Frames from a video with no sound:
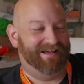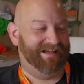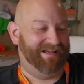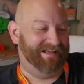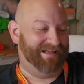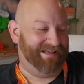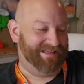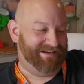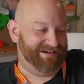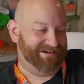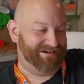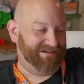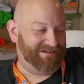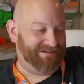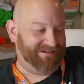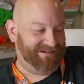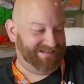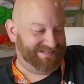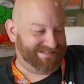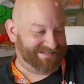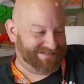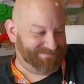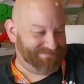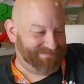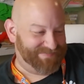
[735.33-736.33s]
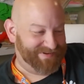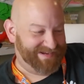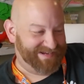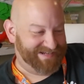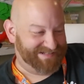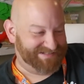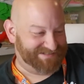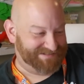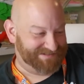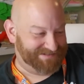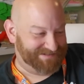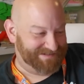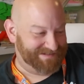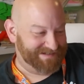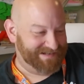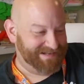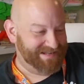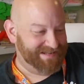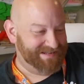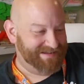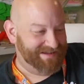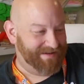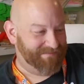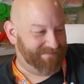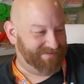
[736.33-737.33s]
uh, and an awesome picture
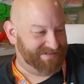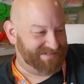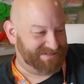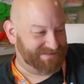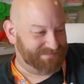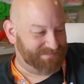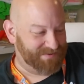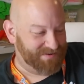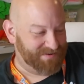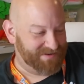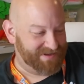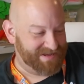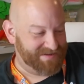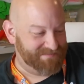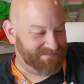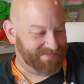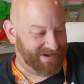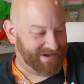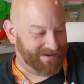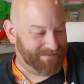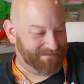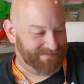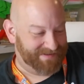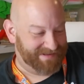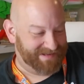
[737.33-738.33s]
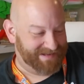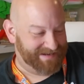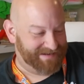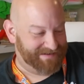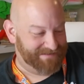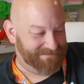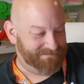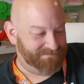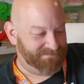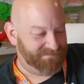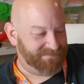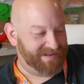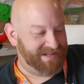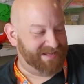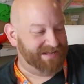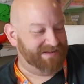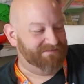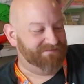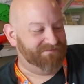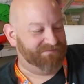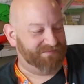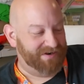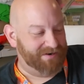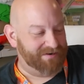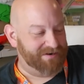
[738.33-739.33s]
of a spooky pumpkin.
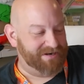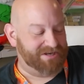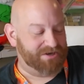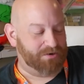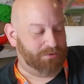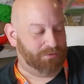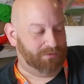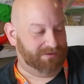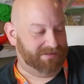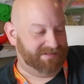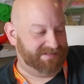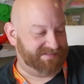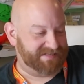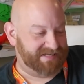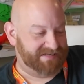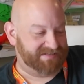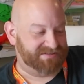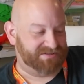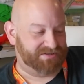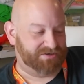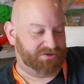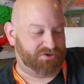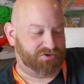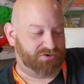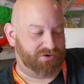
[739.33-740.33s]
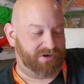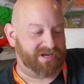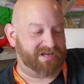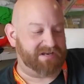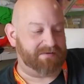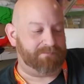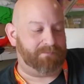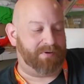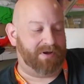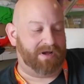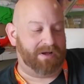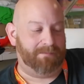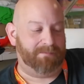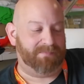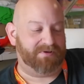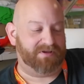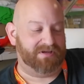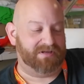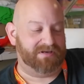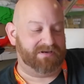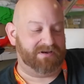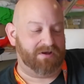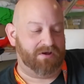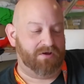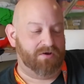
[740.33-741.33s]
Very cool. It says, The Great
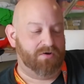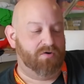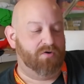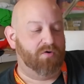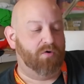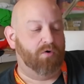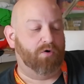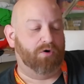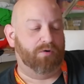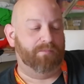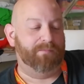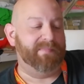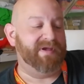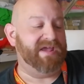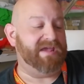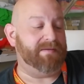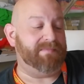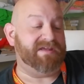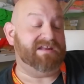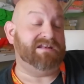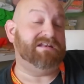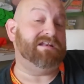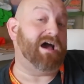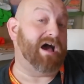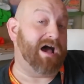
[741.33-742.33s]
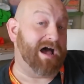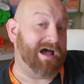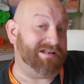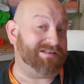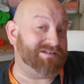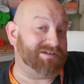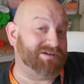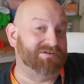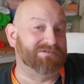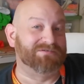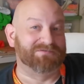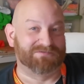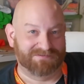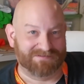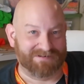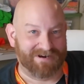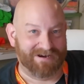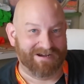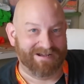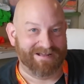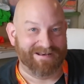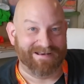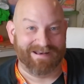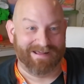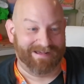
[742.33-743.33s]
Pumpkin or Maybe Not
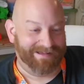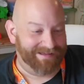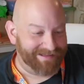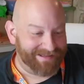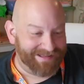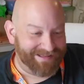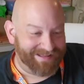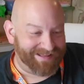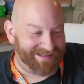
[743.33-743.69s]
Run.